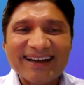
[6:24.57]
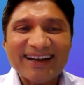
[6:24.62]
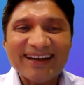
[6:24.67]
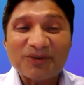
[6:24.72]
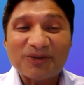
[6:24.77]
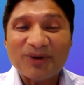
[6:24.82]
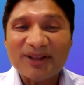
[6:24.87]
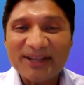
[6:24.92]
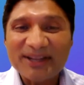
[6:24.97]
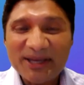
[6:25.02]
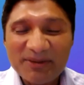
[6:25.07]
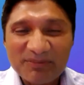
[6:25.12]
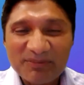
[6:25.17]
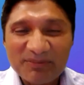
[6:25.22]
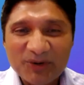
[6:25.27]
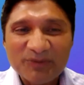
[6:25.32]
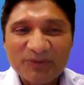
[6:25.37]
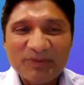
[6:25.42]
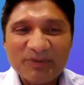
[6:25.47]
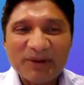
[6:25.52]
quality
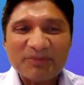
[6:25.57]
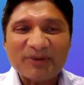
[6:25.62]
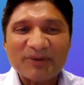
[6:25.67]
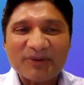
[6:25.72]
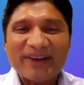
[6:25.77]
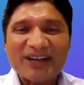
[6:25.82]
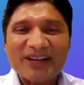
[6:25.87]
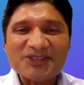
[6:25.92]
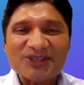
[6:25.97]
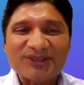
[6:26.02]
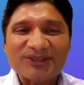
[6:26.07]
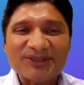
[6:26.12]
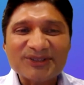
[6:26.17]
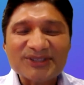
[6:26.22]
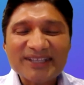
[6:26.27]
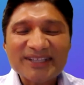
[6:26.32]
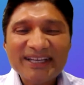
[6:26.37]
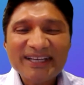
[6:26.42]
improvement professionals,